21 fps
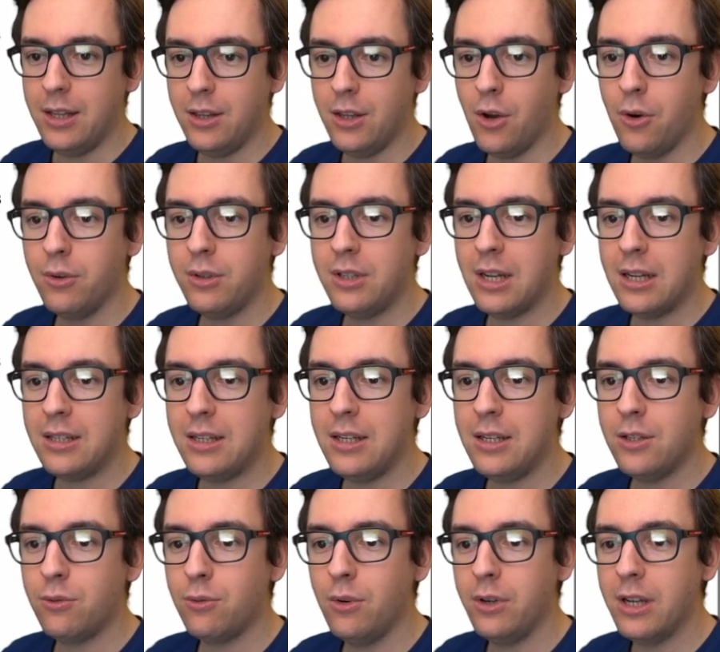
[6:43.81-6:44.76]
Note that
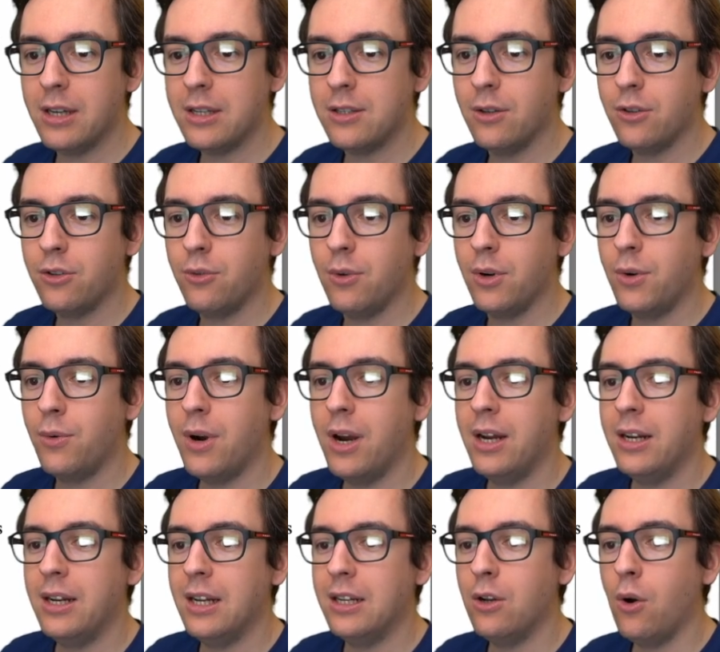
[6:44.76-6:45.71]
this rule does not
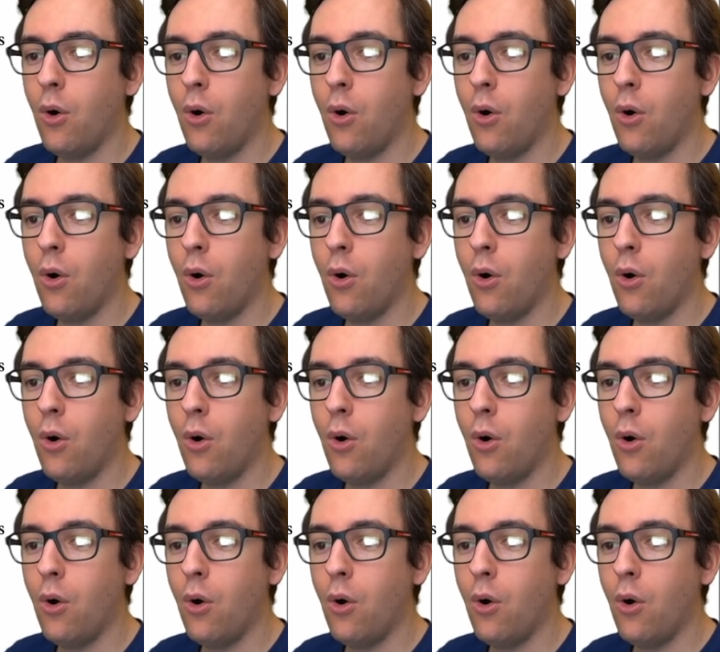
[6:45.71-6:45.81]
require that